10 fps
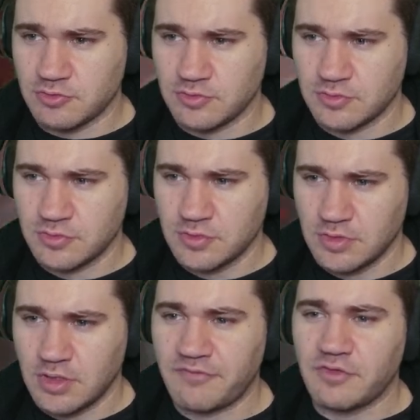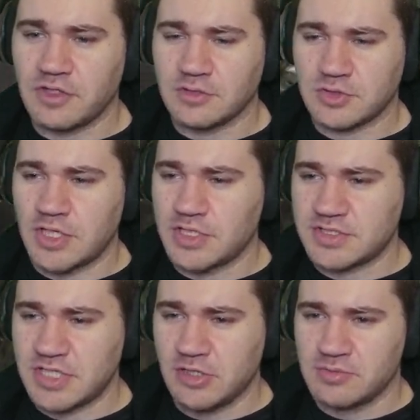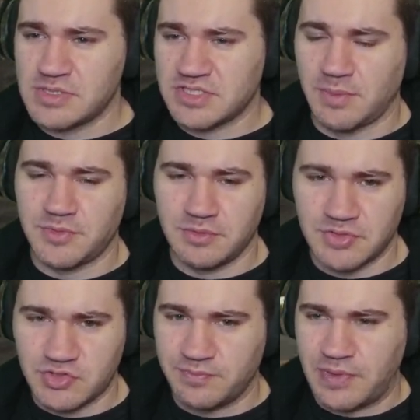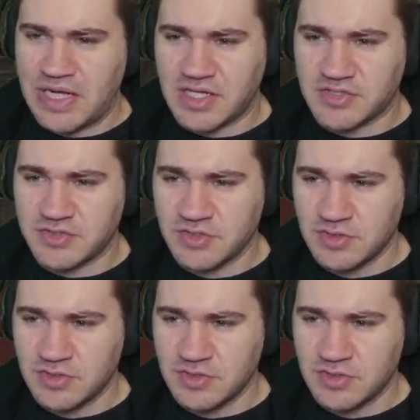I feel like you're trying to tell me something, Mr. Box.